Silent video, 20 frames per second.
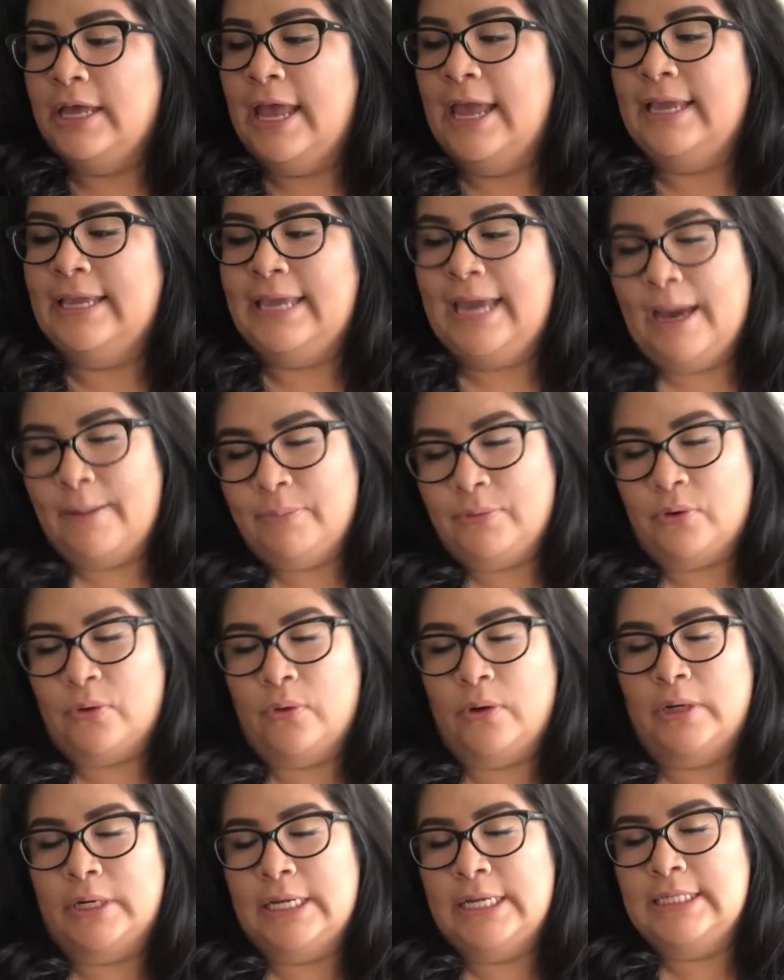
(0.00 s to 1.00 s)
and
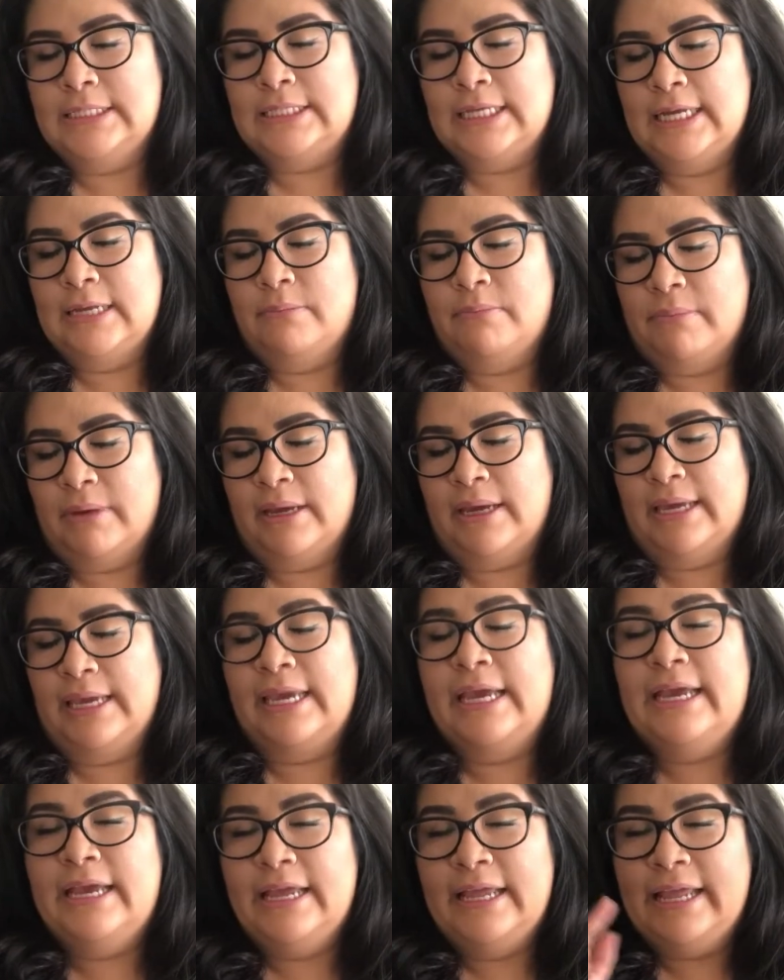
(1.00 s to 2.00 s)
Capricorn is in my
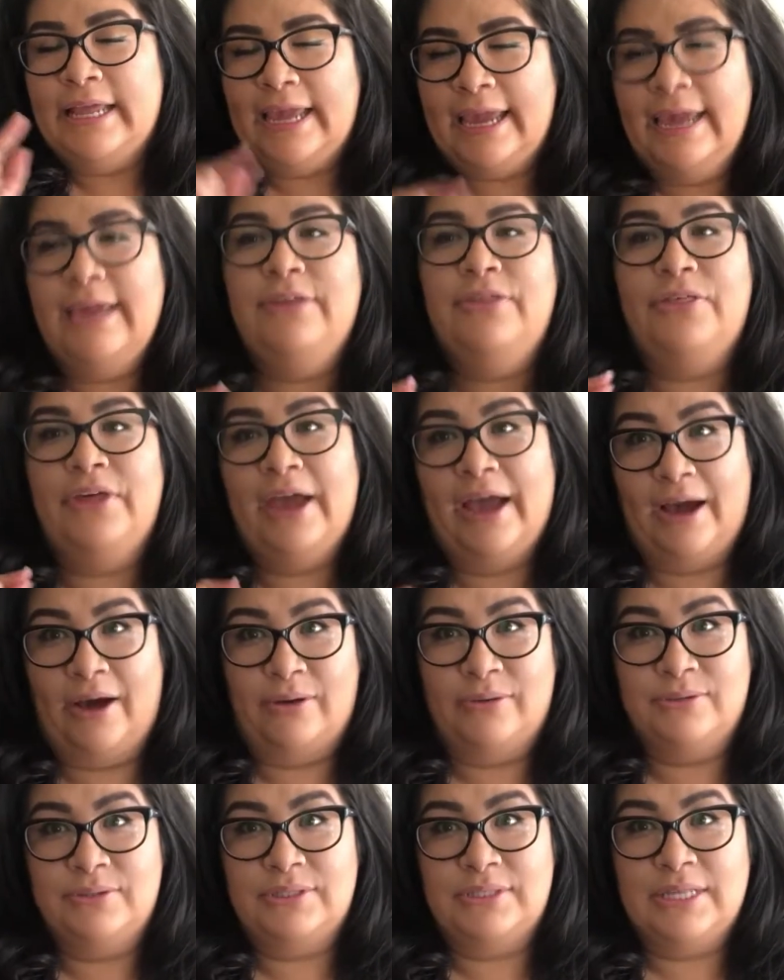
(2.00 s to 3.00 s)
eighth
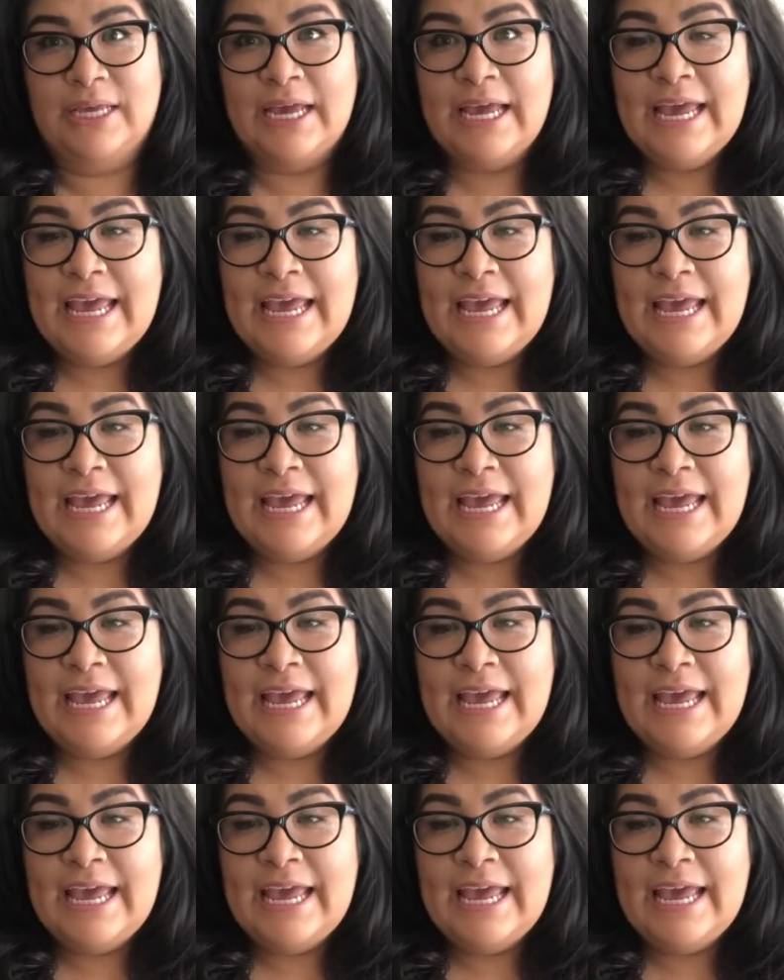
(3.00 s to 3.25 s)
house,